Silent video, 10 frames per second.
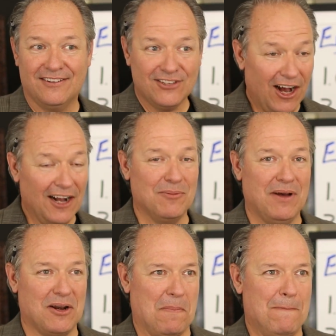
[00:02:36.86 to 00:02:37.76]
Talk
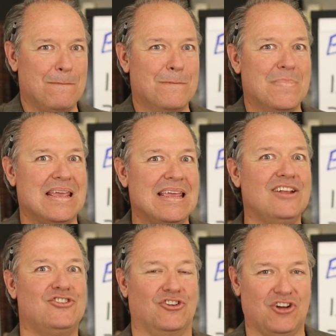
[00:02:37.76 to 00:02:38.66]
about a
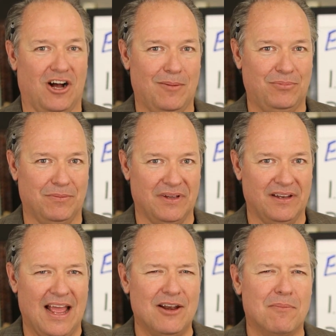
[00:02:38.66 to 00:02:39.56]
major
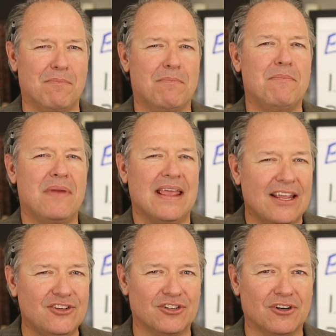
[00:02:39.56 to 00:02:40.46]
compliment and a
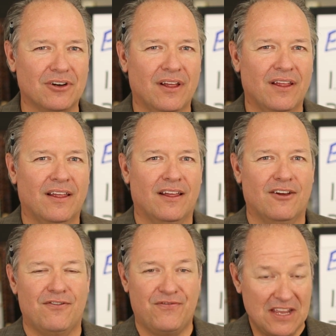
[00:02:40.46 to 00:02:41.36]
major
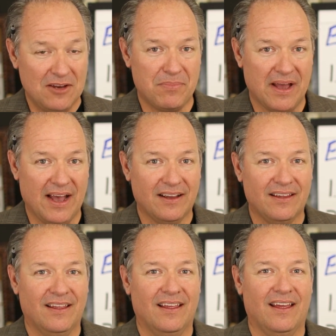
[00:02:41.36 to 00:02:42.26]
feedback
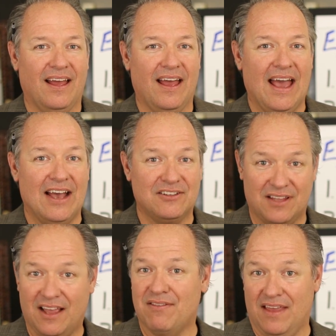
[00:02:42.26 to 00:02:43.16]
as
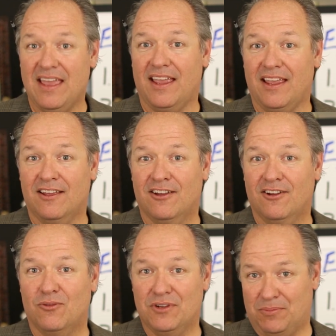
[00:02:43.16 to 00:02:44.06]
that they
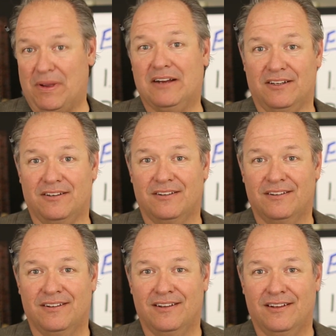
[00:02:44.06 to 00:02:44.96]
respected
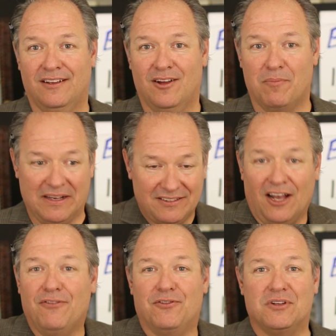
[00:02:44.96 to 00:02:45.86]

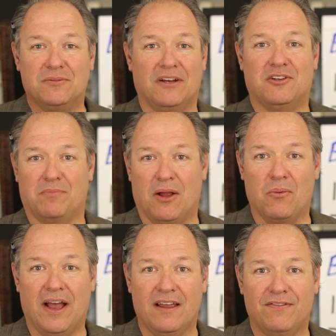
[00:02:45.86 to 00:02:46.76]
myself and respected my
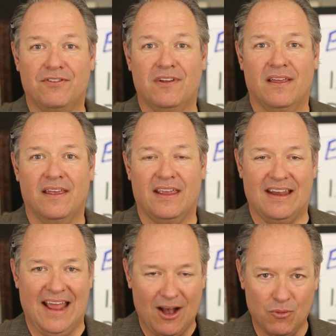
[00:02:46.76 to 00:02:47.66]
wife in
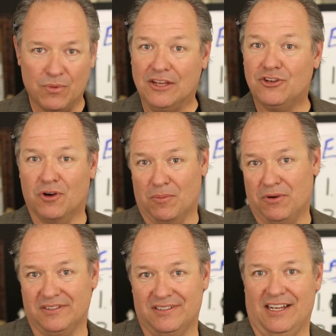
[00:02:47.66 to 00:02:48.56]
how we do our
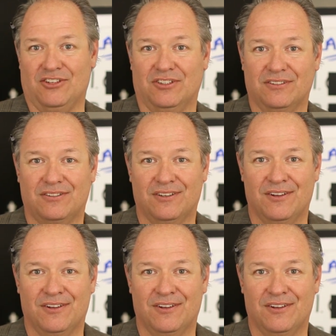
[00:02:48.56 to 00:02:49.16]
presentations.